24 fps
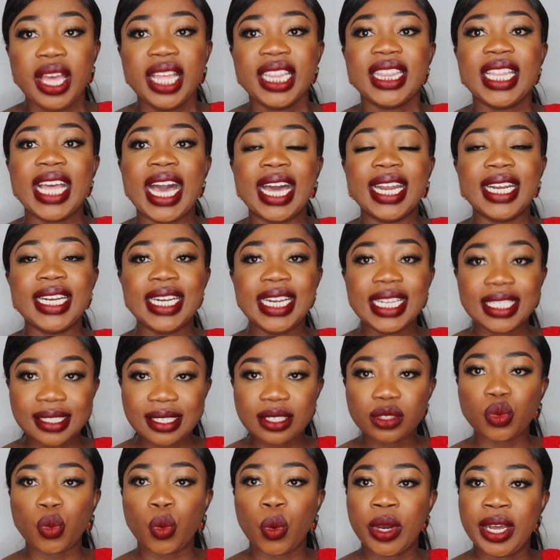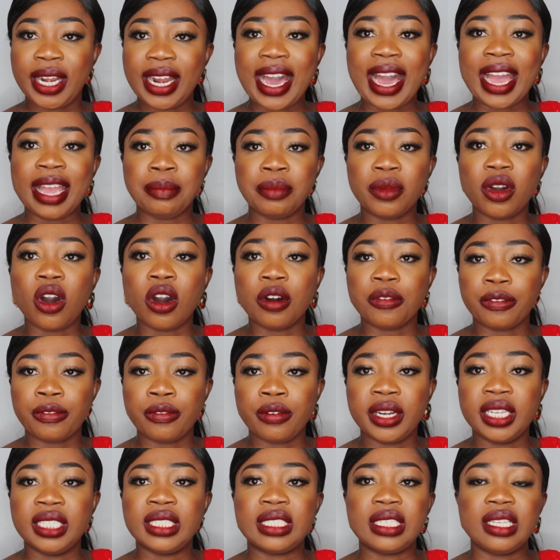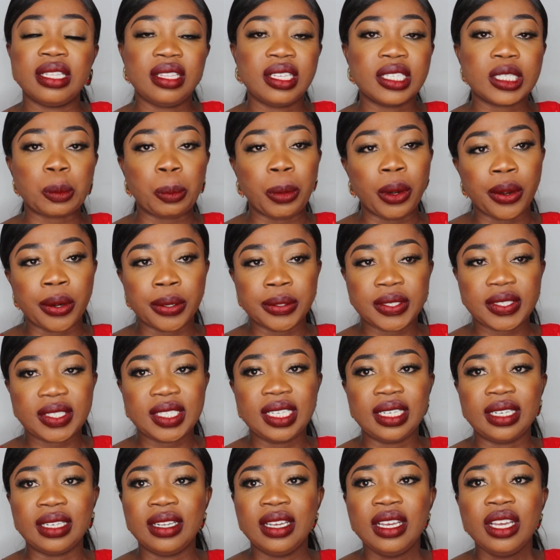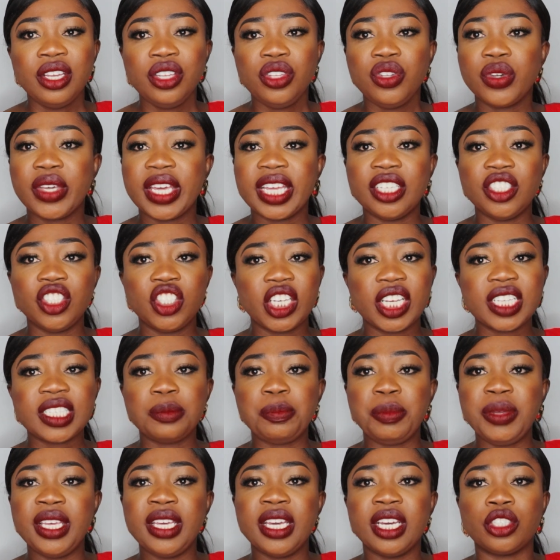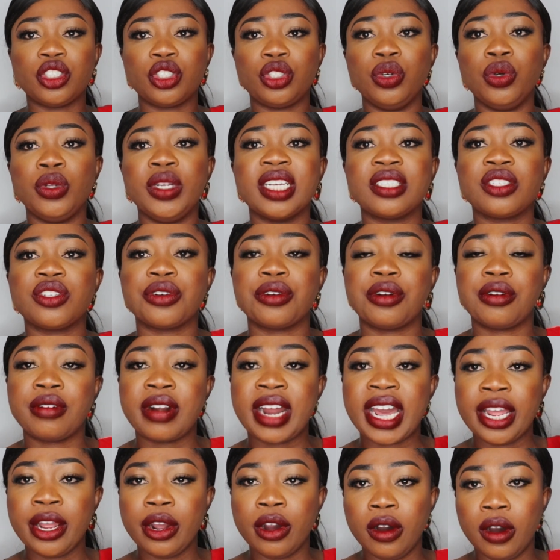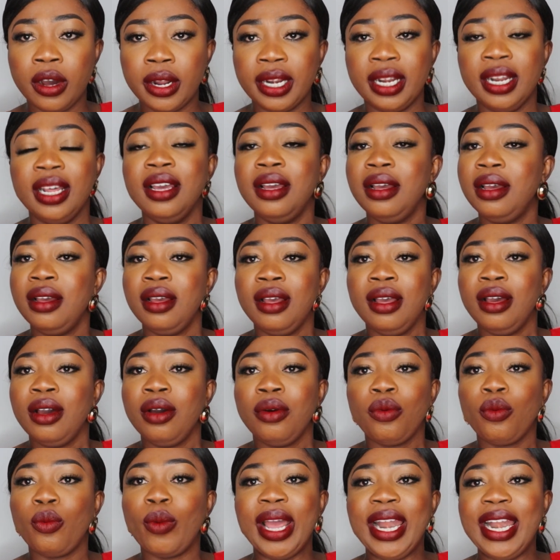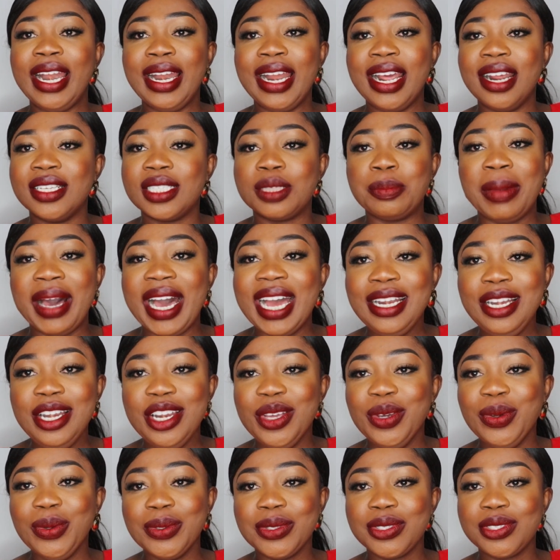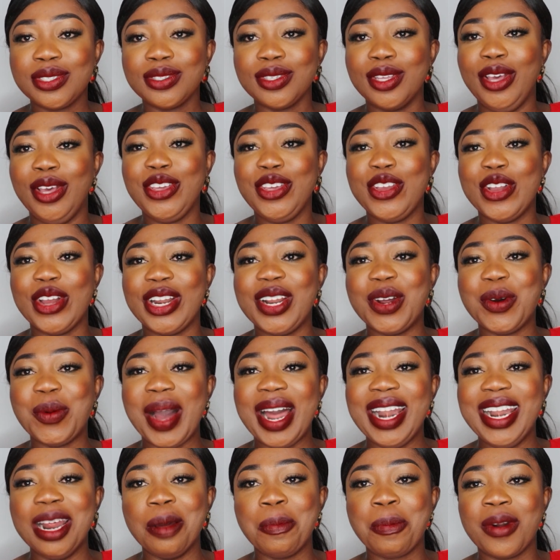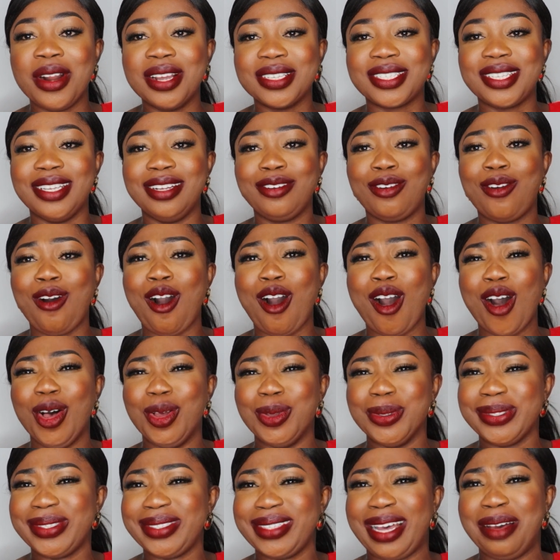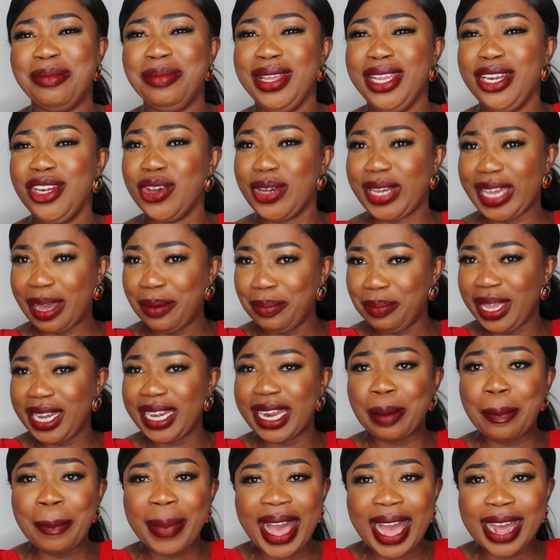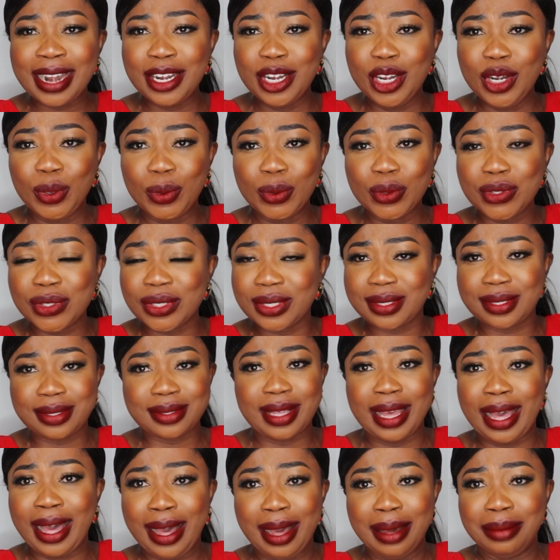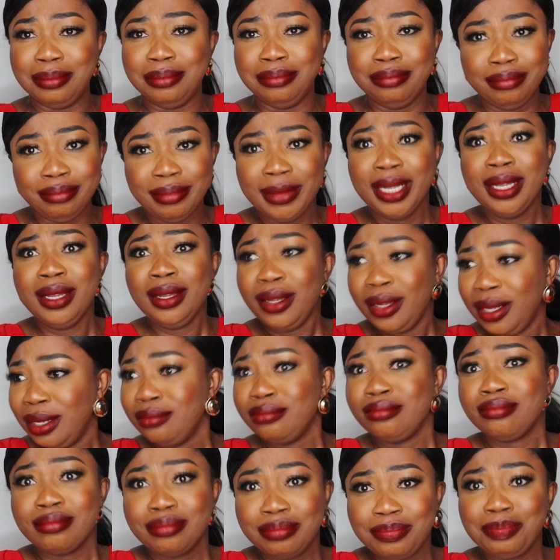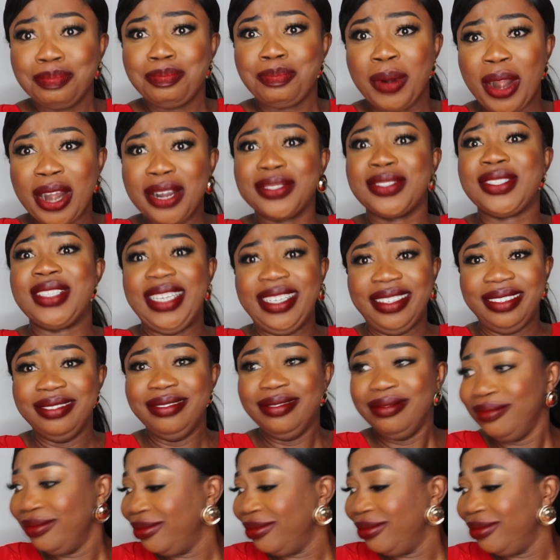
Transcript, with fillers: that this is what I'm offering to this person. You can just be a shoulder to cry on. When there's bad news, you're the one the person calls. I mean, you can be the bad news um, person.